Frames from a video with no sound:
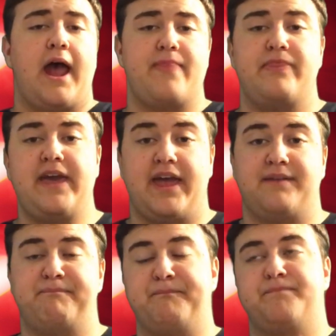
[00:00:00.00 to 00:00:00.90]
And
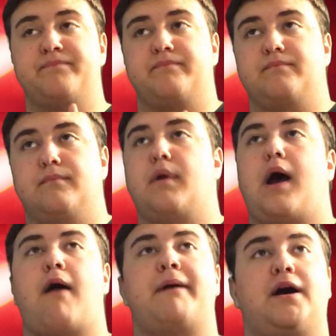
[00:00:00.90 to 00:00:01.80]
then
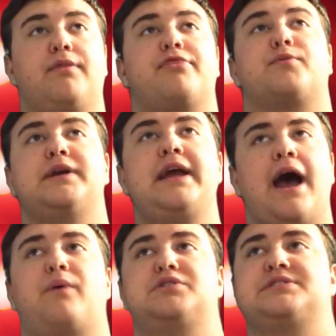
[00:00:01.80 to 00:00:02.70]
about 3
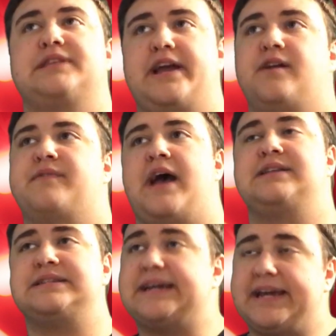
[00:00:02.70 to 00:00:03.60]
hours later
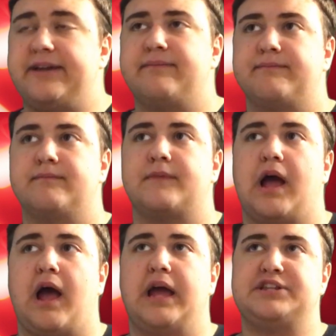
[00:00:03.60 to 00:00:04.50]
that day,
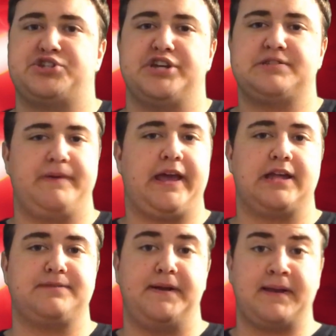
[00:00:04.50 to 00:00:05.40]
it's just
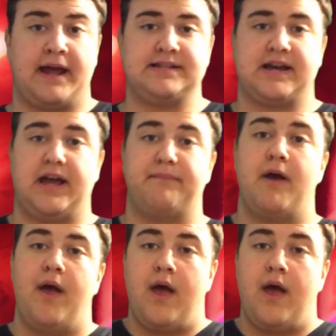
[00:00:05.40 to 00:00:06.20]
began to be nighttime.